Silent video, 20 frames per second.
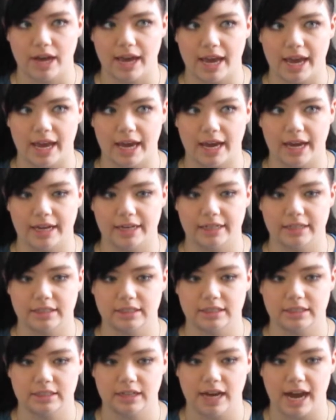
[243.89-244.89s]

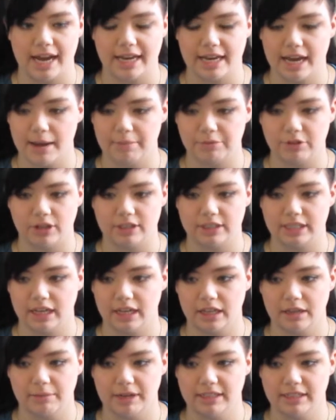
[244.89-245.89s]
And I kept on
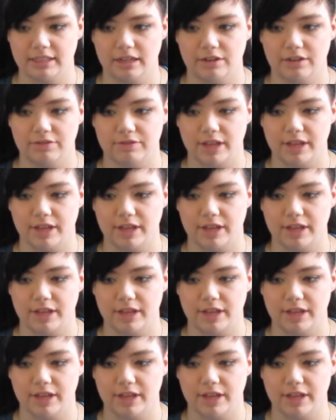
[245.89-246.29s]
telling myself,